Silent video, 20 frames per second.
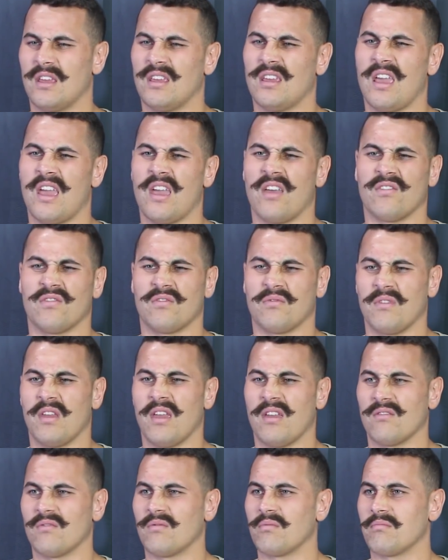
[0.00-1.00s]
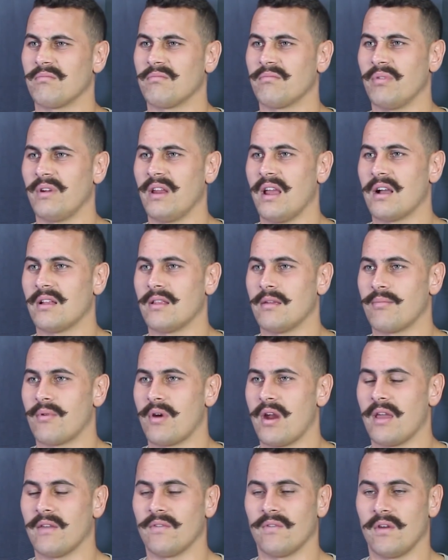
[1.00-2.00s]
it was a pretty ugly break.